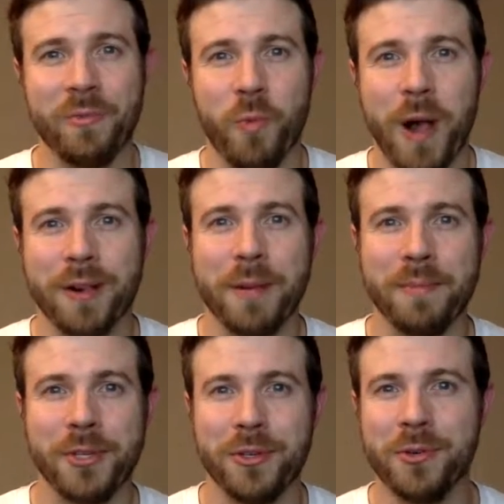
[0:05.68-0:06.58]

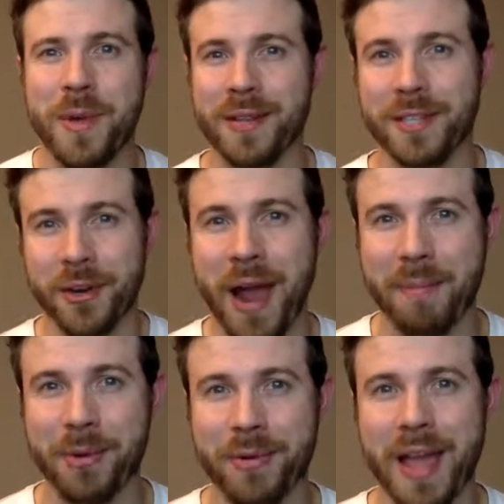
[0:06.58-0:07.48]
welcome to
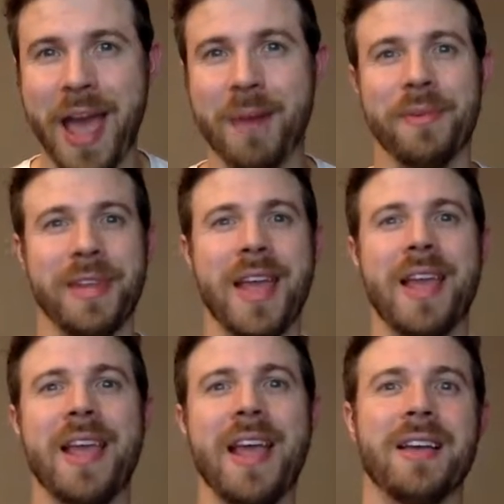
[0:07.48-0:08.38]
Instagram Bootcamp
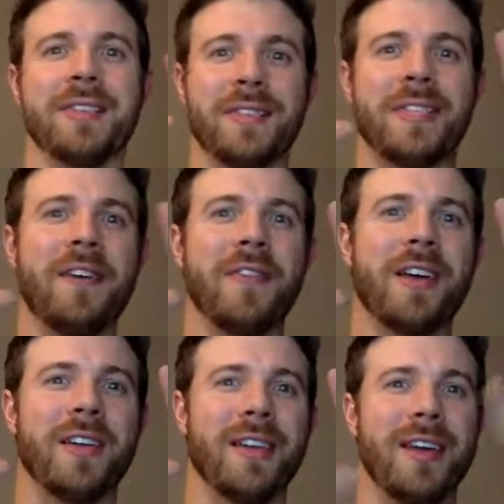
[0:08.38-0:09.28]
Day
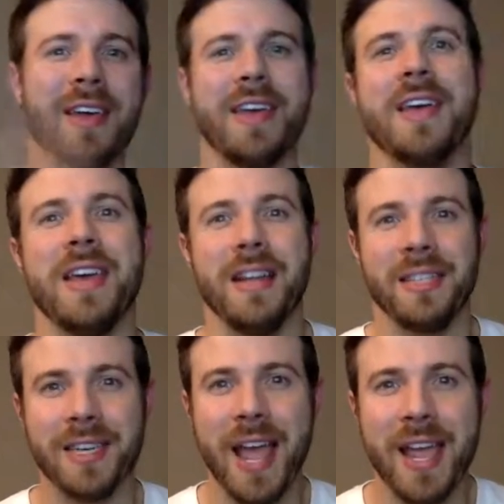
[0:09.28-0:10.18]
7.
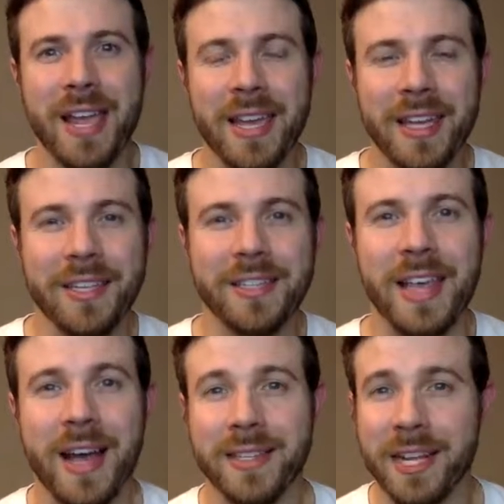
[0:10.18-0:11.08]
Today
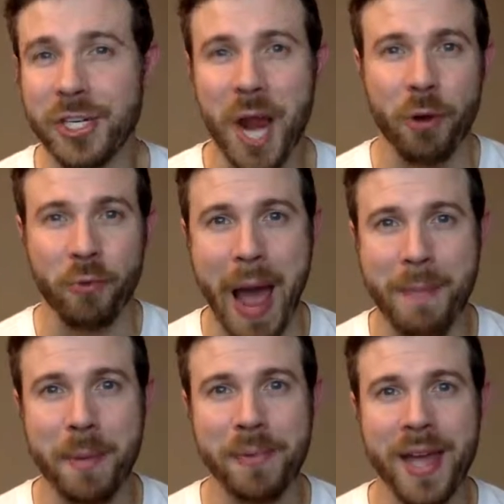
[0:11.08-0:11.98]
is essentially our
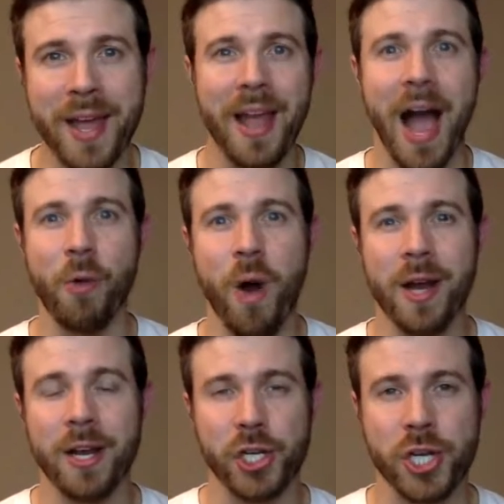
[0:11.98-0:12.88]
wrap-up day. I
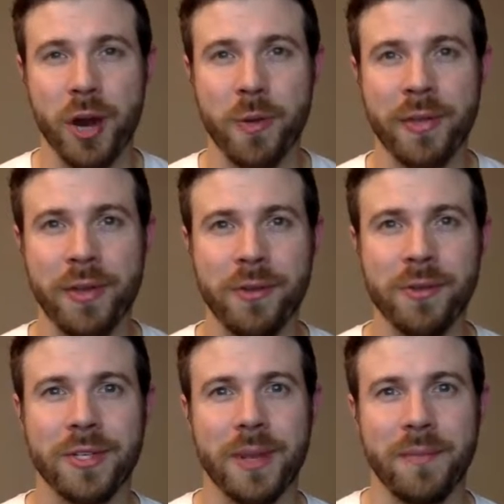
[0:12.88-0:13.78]
wanted to share with you
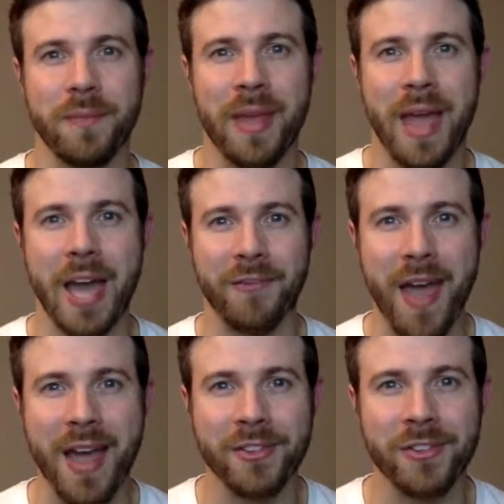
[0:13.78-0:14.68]
some
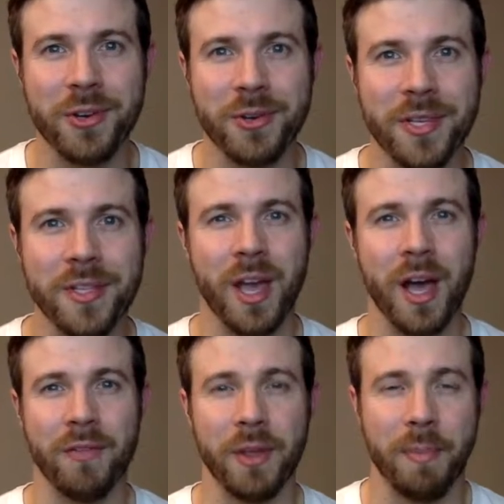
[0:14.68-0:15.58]
advanced uses
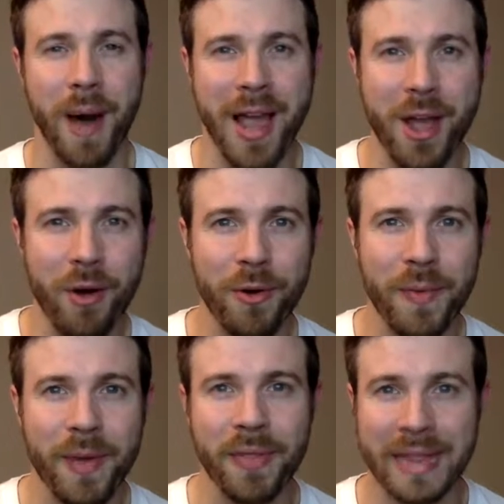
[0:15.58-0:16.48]
of the bio
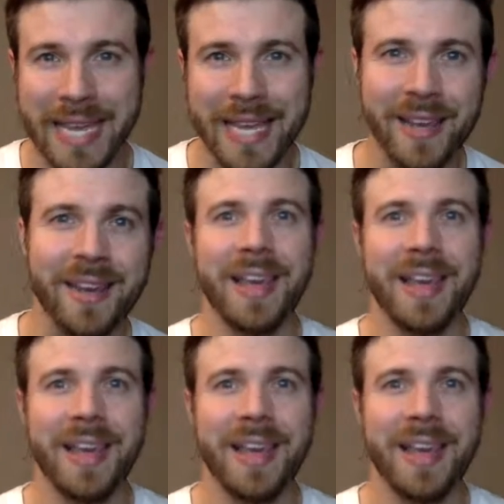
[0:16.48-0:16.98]
link,